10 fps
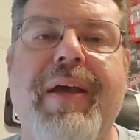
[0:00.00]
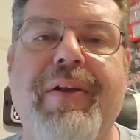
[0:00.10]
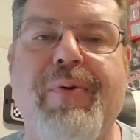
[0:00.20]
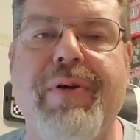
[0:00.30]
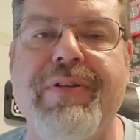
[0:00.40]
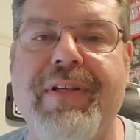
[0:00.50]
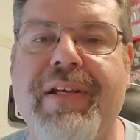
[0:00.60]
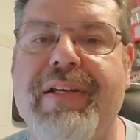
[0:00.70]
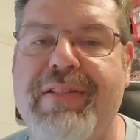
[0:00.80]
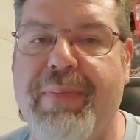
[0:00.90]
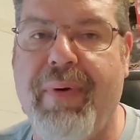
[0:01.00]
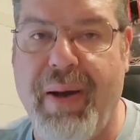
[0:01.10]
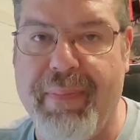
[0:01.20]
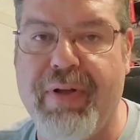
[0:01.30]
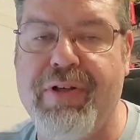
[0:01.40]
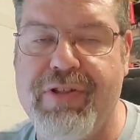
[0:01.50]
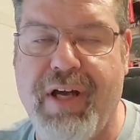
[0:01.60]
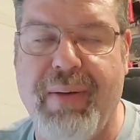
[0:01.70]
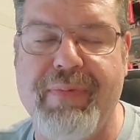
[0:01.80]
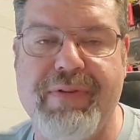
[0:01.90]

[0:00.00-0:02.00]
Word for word: headquarters and it's a popular shop.